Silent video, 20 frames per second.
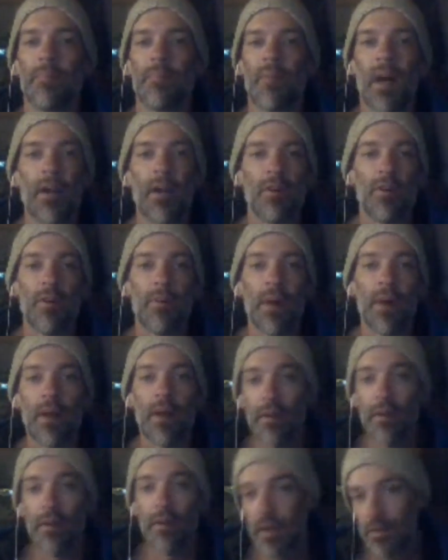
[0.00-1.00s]
I don't know,
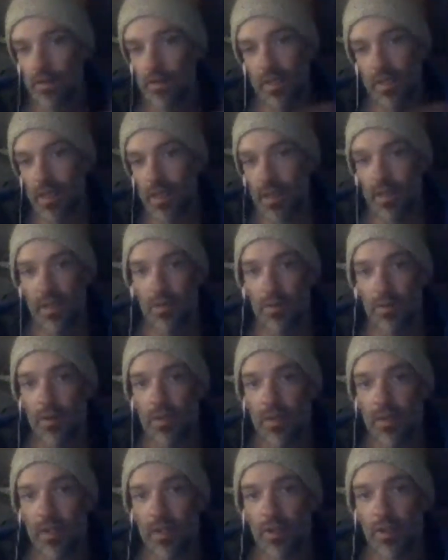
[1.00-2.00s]
Michael. I don't see anything
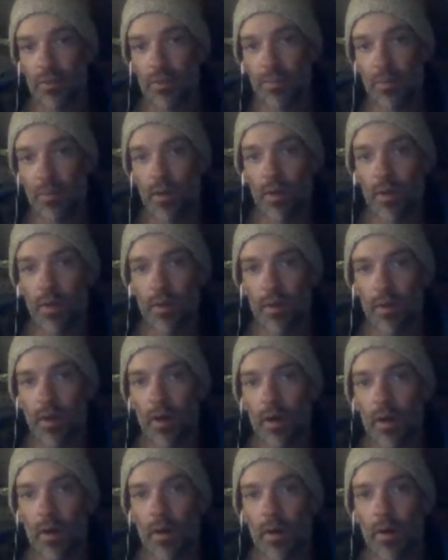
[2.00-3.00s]
where it says you put a.
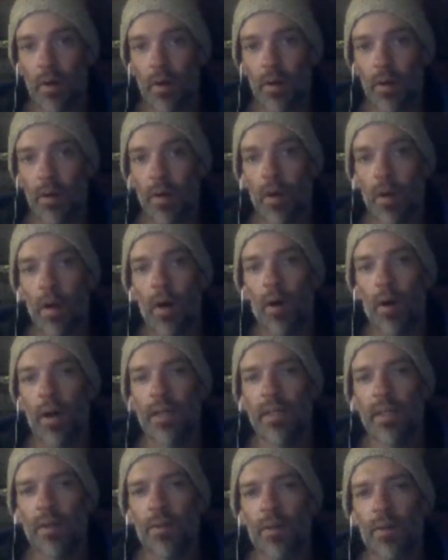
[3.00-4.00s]
Oh,
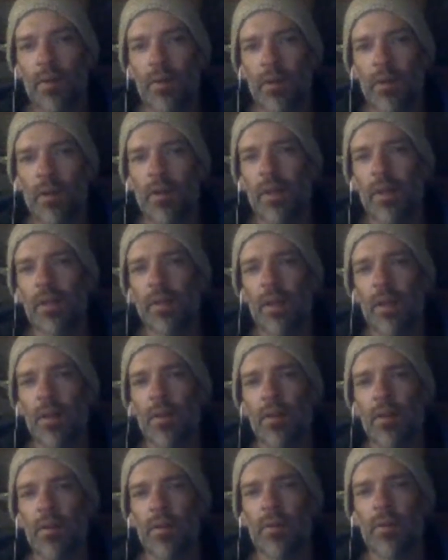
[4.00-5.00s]
I see one. No, that's
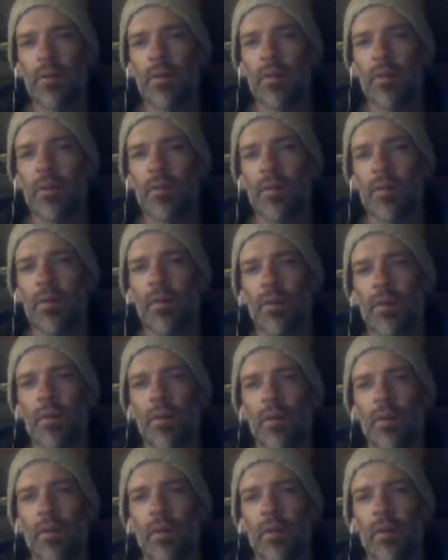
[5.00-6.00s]
not you,
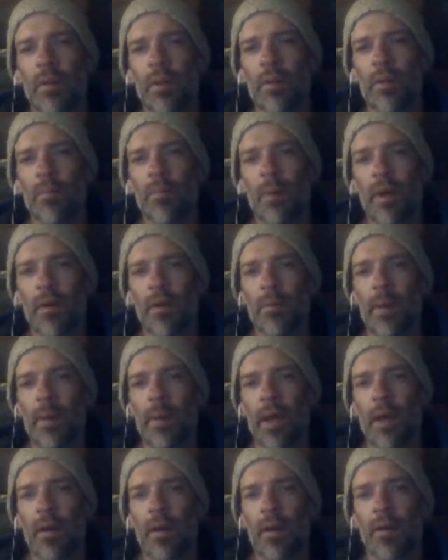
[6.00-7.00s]
Michael
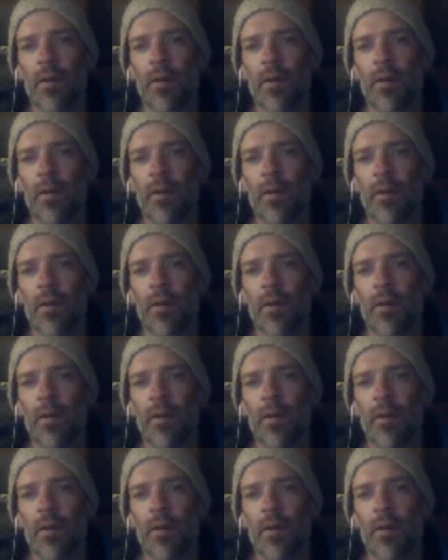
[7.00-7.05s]
Mack.